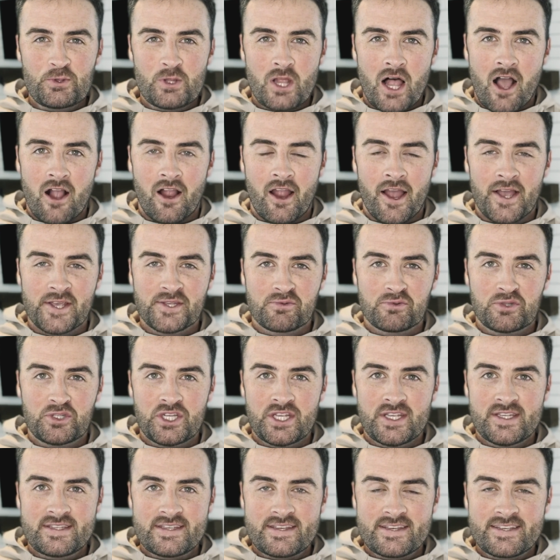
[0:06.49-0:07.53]
lock eyes with
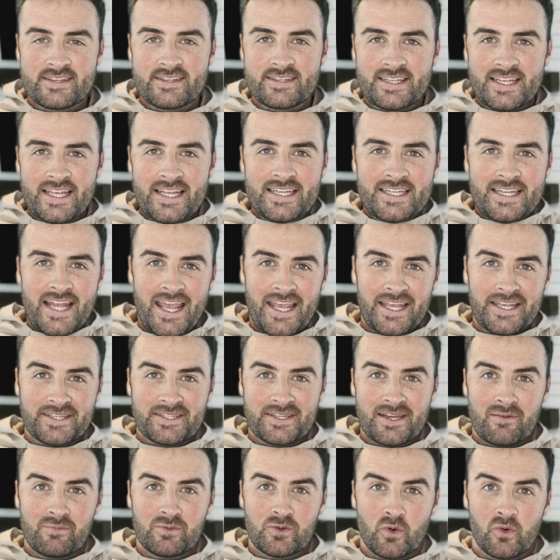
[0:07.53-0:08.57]
Jesus and take a
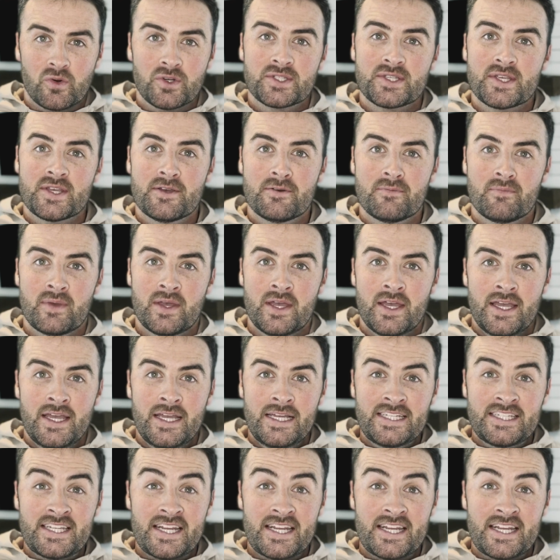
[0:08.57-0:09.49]
step towards Him.